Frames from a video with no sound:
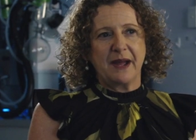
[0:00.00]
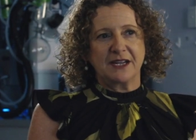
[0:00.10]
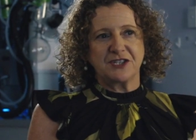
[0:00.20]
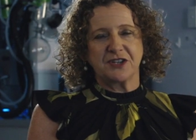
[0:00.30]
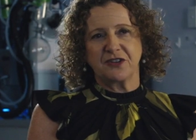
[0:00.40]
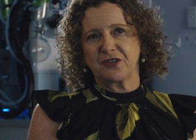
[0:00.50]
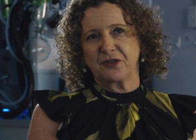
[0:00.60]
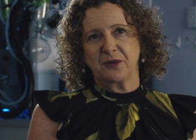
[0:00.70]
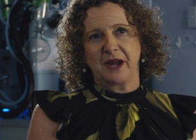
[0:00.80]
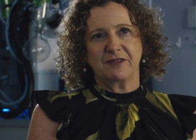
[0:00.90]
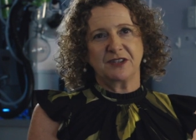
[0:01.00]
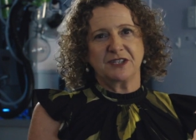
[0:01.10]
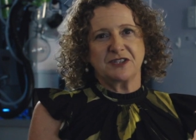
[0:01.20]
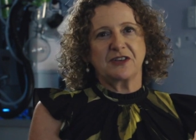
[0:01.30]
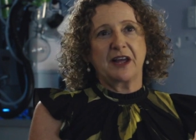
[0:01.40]
patients who have
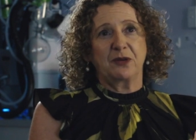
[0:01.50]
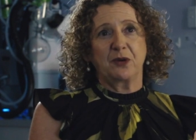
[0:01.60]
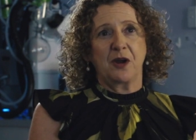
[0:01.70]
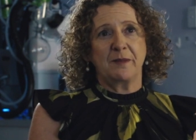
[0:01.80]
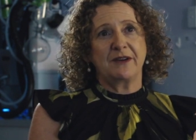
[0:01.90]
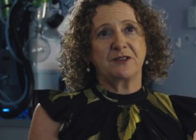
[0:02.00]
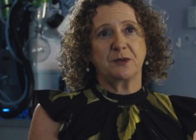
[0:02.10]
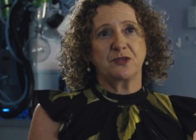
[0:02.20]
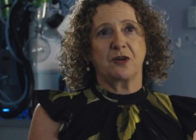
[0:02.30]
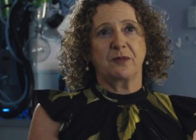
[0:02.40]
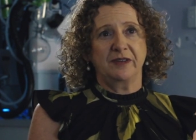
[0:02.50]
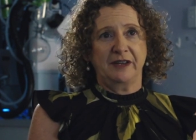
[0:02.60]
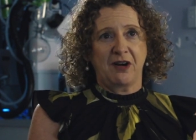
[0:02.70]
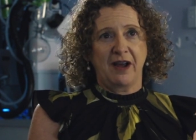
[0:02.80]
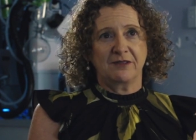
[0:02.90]
conditions like glaucoma have to put drops in
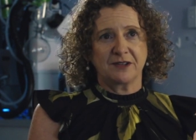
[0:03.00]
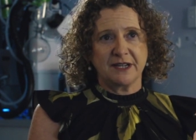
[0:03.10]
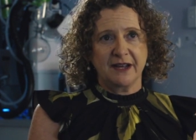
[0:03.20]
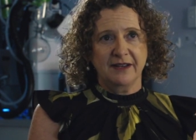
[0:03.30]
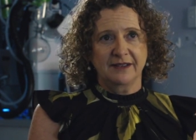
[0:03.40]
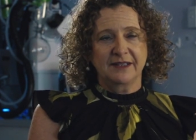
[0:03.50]
their eye every day.